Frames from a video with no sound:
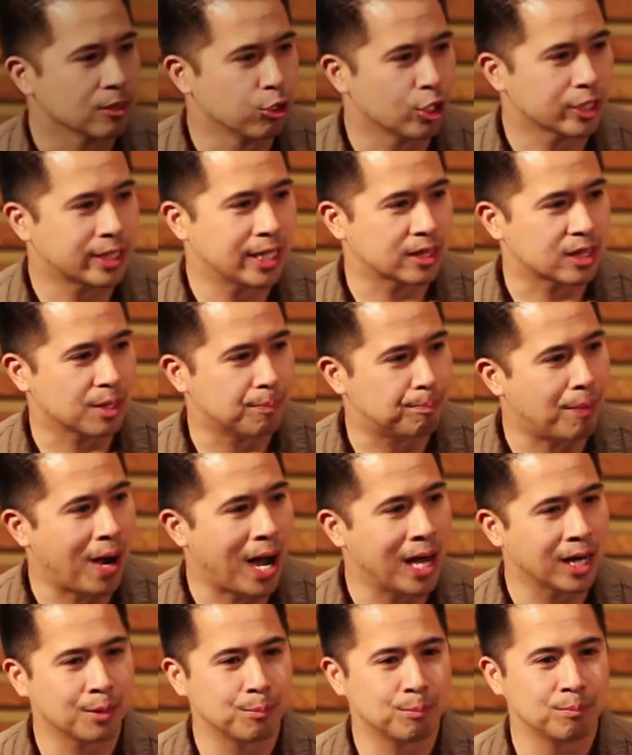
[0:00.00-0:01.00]
looked at the
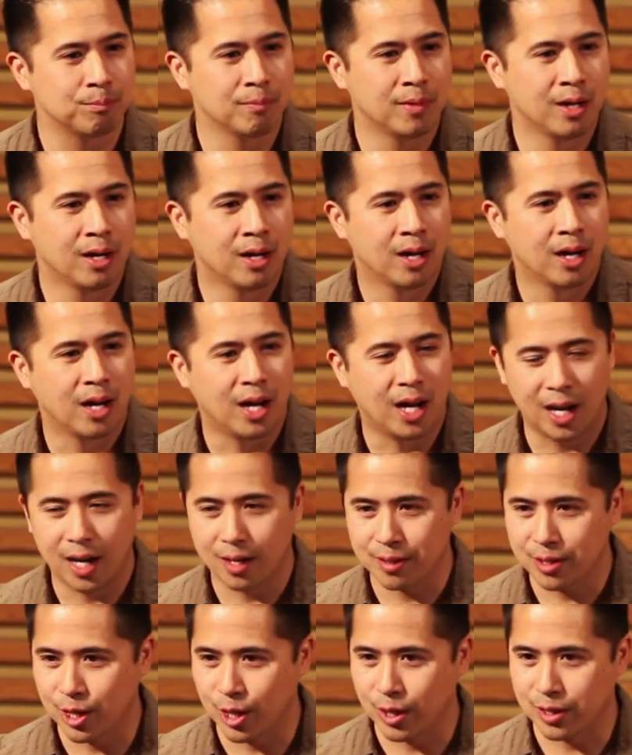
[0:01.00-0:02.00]
bottom,
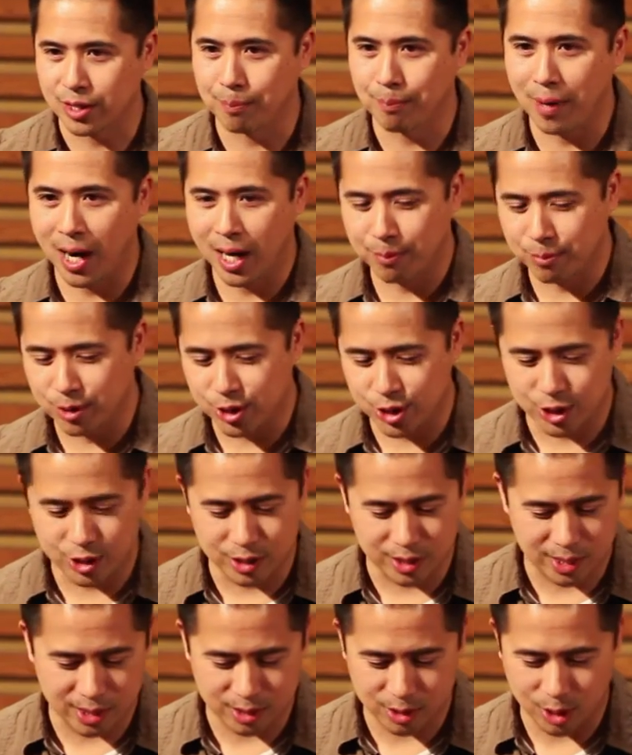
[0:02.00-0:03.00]
uh, you know, at the bottom,
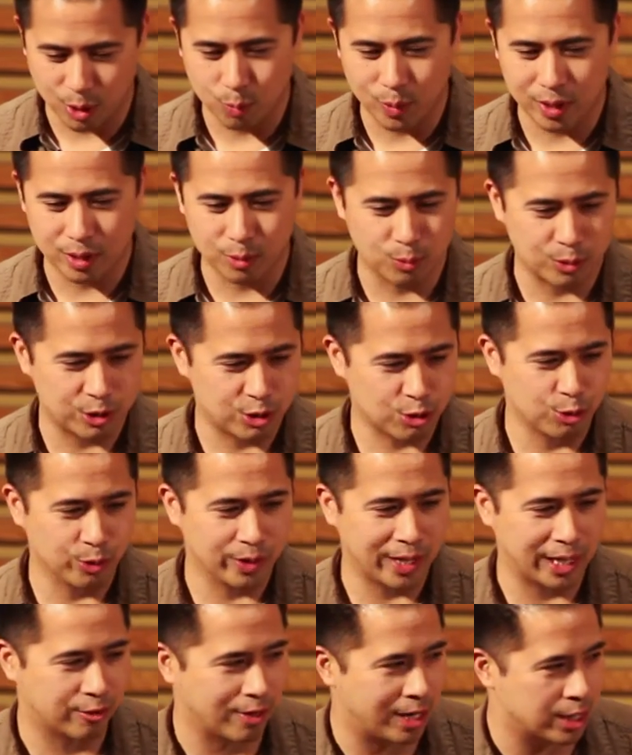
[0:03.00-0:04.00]
she says, you know, what,
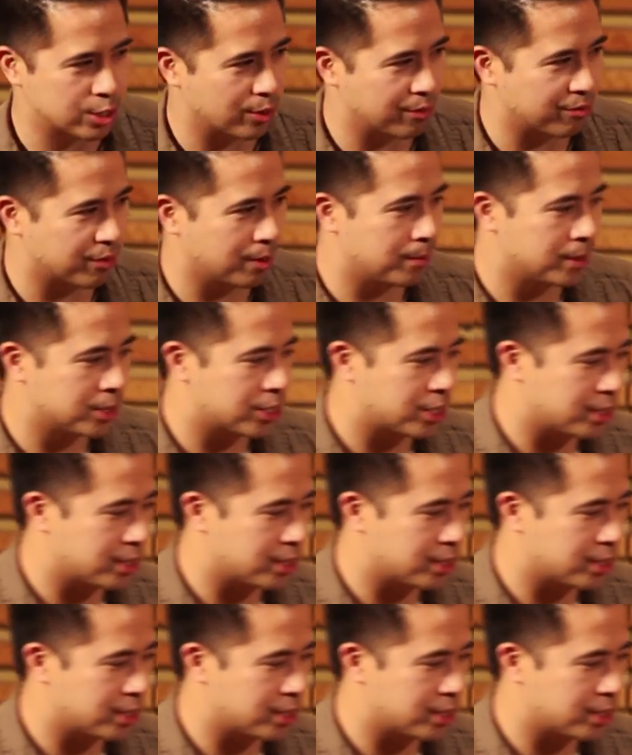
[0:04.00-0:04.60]
school did I graduate from?